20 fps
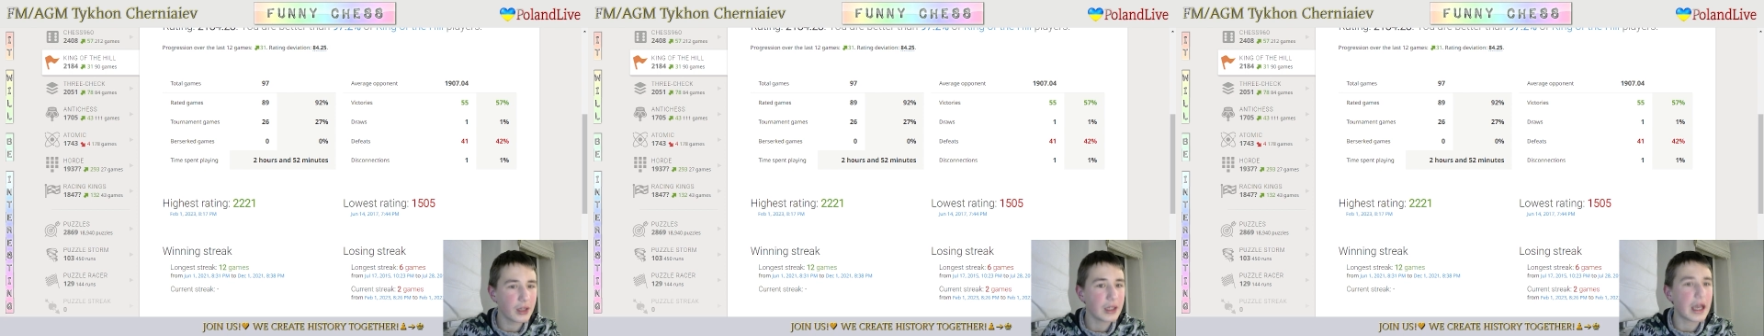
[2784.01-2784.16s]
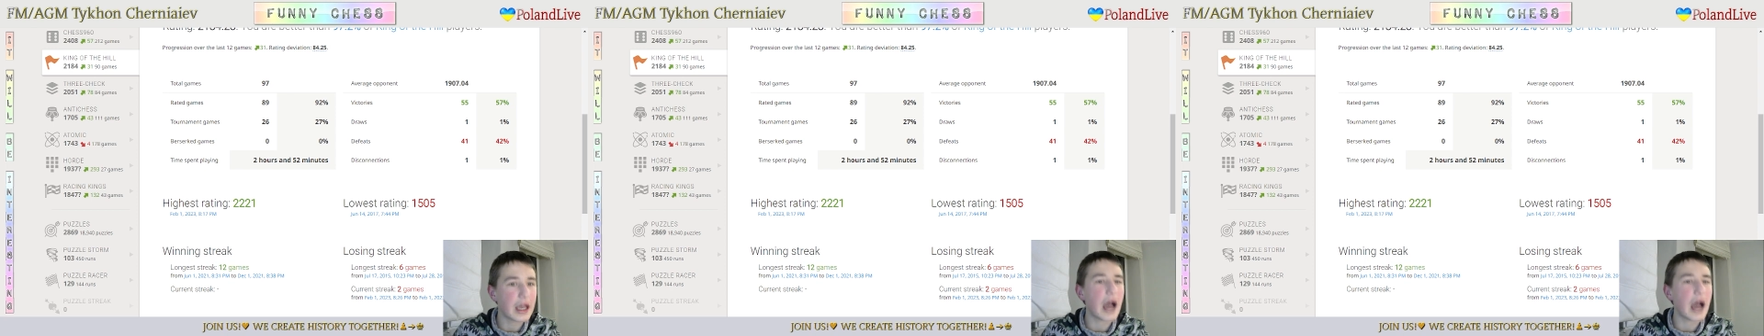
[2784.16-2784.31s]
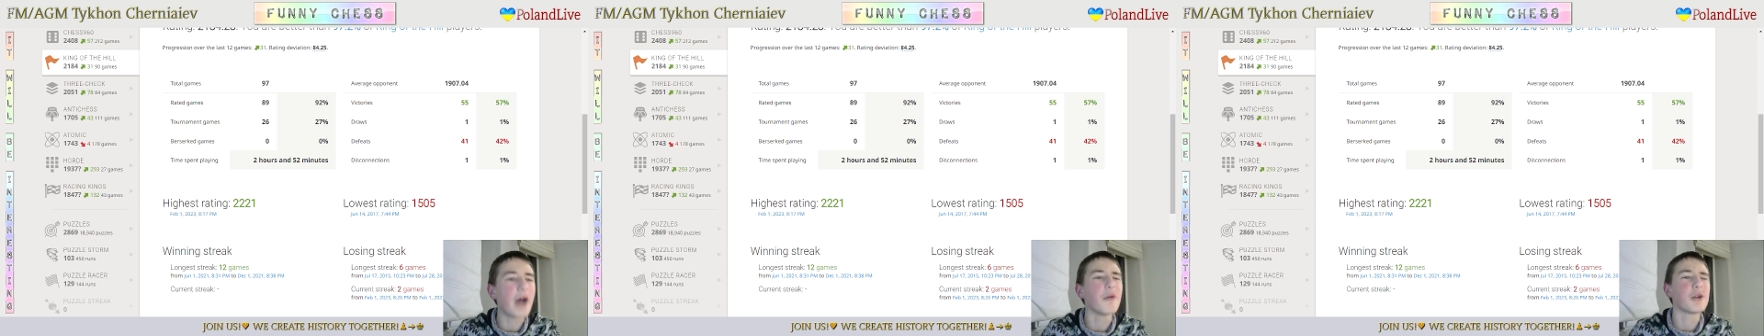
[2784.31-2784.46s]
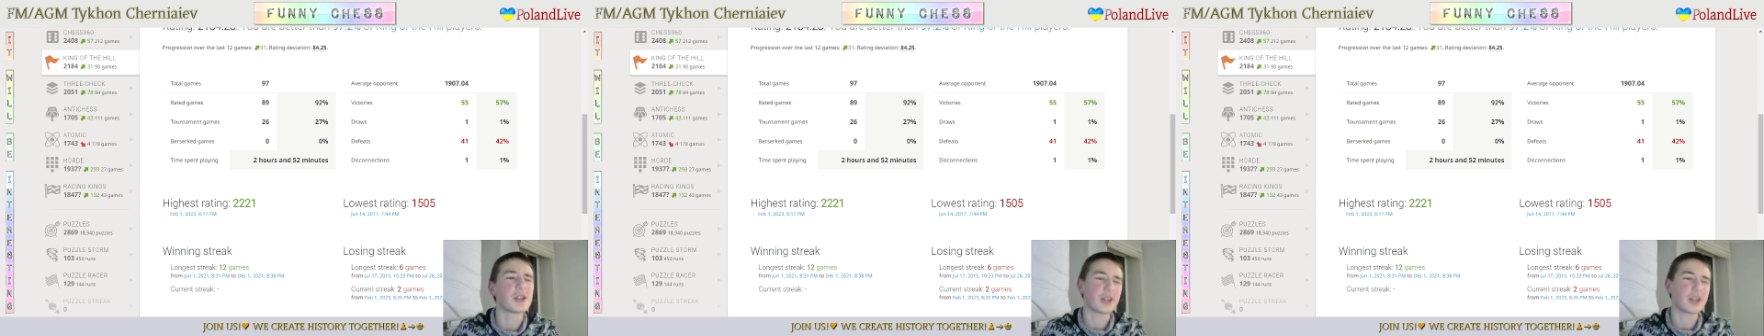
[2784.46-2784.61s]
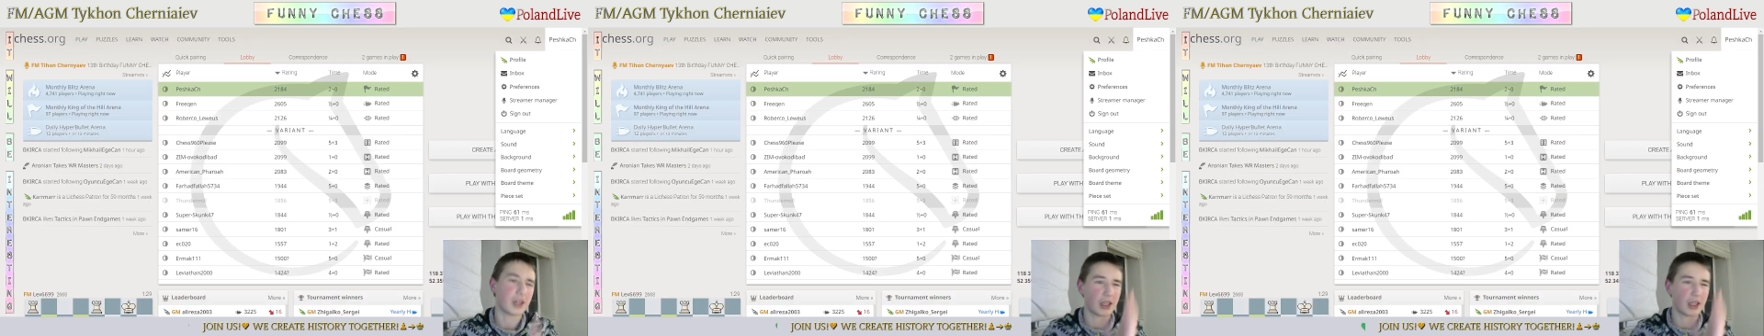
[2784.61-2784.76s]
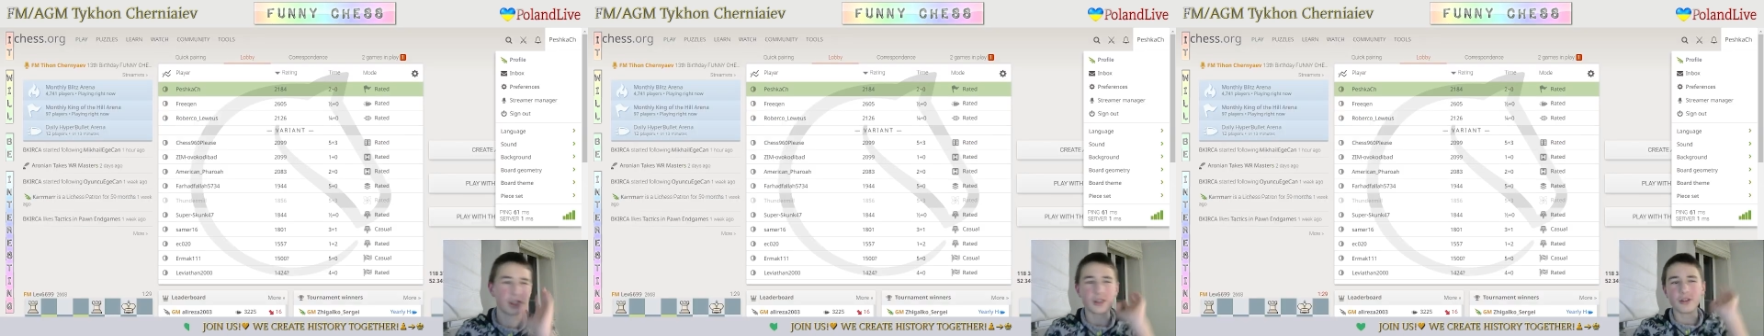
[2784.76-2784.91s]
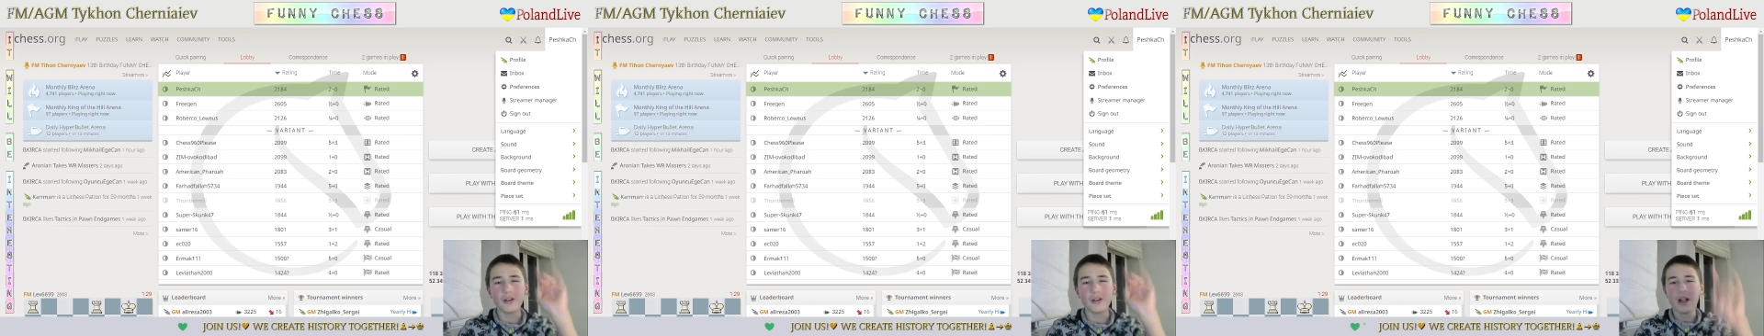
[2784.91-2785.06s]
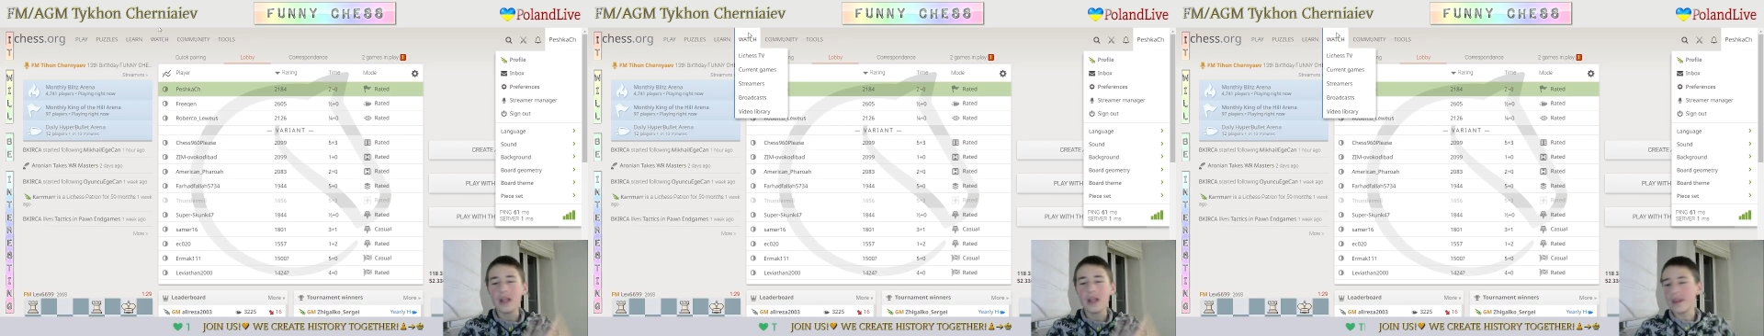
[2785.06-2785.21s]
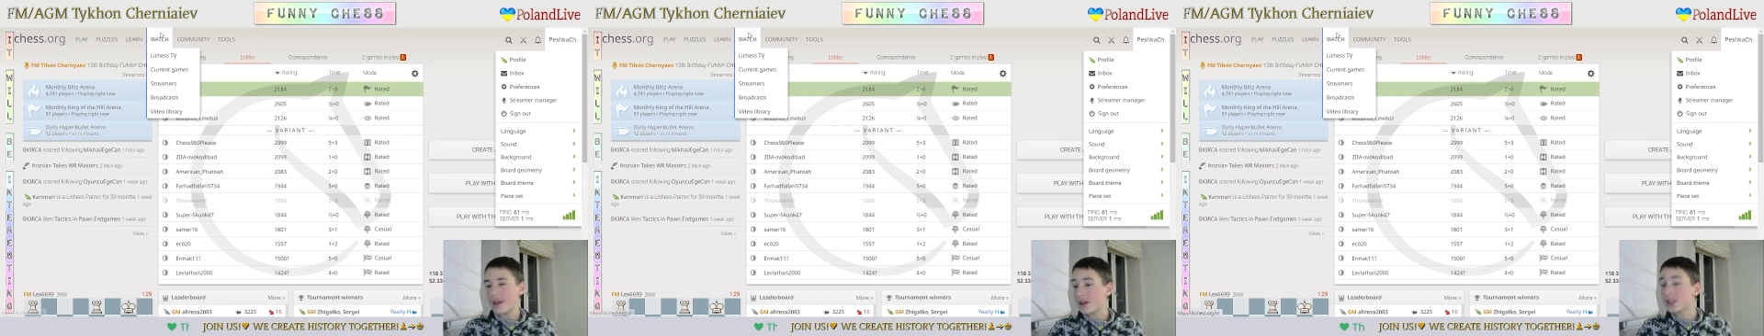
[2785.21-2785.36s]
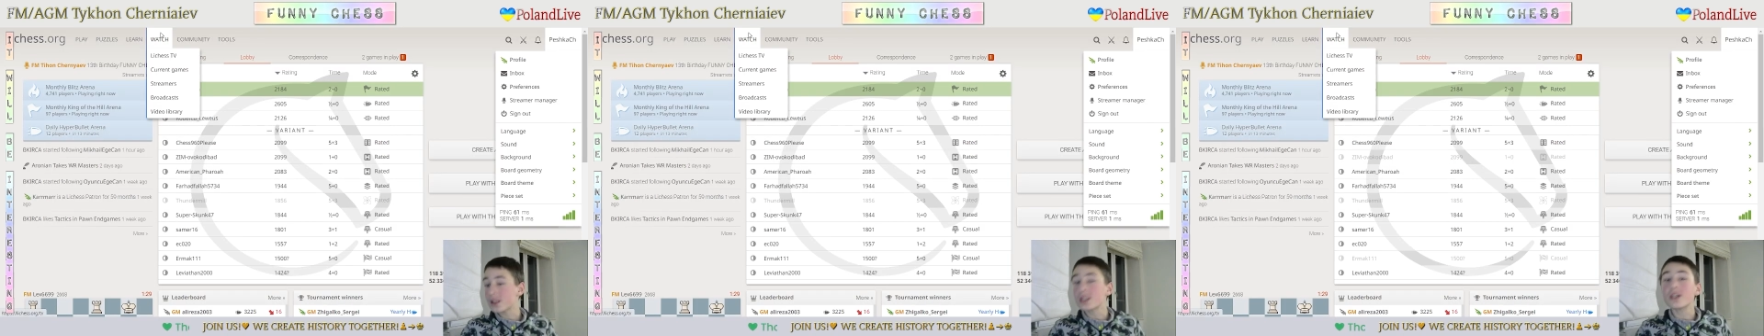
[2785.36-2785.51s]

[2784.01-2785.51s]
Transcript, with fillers: Yeah, I was. Okay, so there's